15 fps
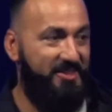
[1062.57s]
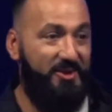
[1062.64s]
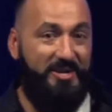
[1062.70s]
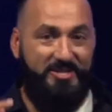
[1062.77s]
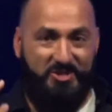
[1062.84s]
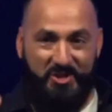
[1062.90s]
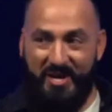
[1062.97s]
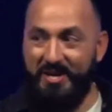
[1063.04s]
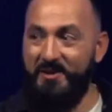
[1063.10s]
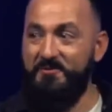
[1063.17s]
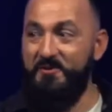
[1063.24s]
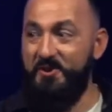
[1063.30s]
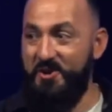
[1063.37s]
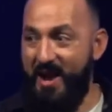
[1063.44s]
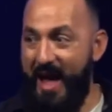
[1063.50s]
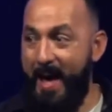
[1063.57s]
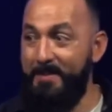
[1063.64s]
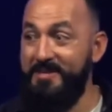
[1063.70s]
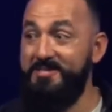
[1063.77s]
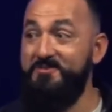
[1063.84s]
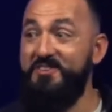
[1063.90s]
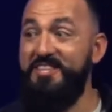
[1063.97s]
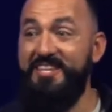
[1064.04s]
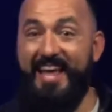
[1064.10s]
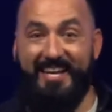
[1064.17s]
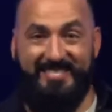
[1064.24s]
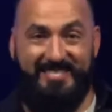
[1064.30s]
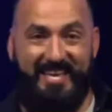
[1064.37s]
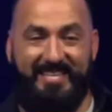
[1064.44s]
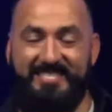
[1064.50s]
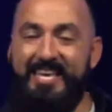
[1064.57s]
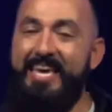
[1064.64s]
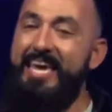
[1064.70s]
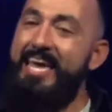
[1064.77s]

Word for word: they're a trigger for your habits for the next things.